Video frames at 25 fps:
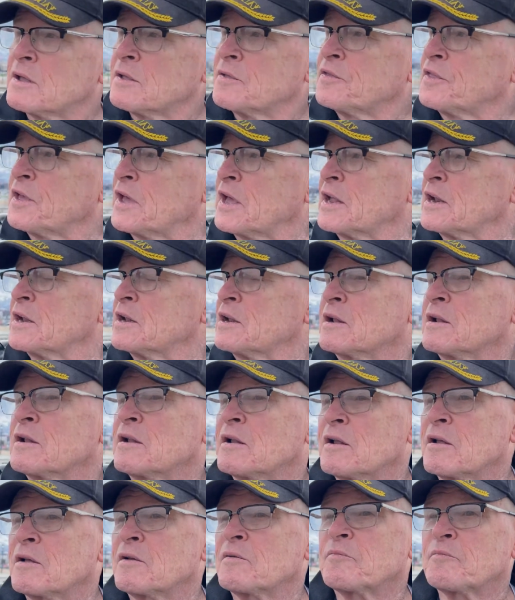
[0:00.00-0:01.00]
then
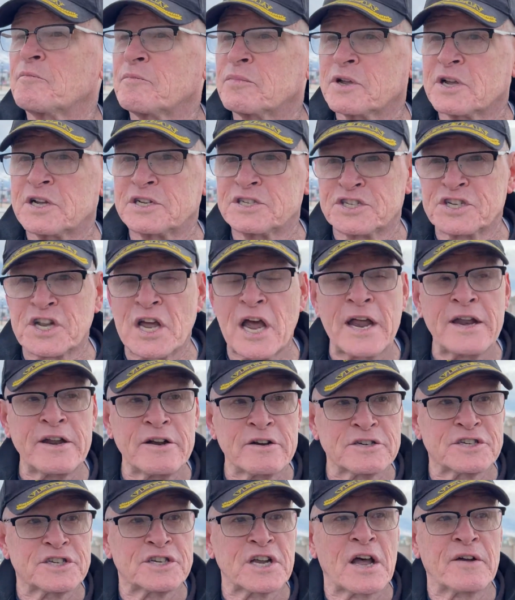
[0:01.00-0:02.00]

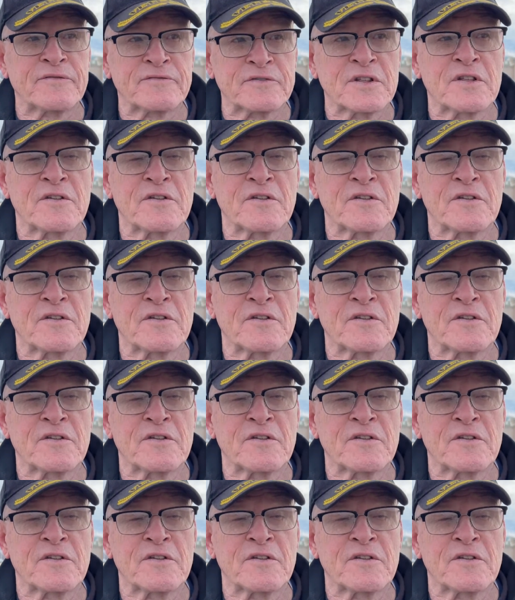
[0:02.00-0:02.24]
consign yourself